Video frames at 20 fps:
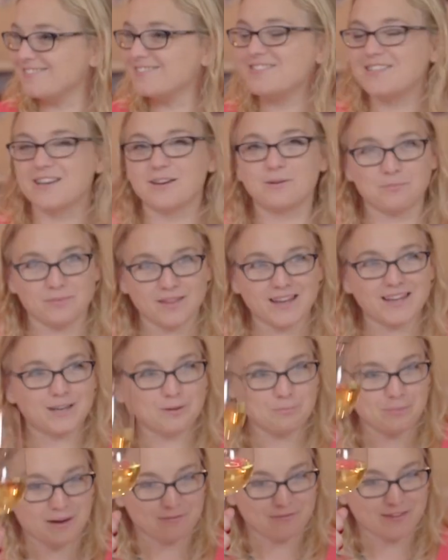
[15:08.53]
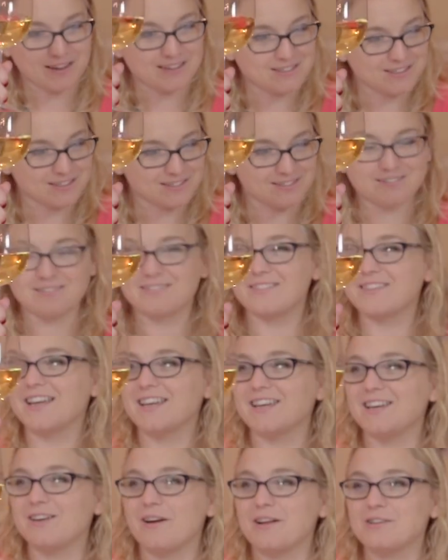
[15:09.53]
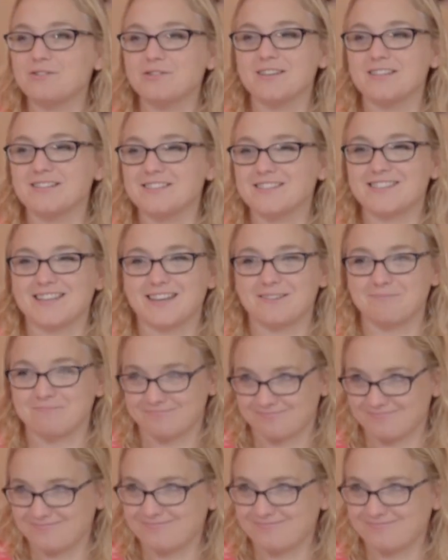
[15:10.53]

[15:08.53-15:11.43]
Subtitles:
So thank you, Penventon, and thank you, Andrew and his team.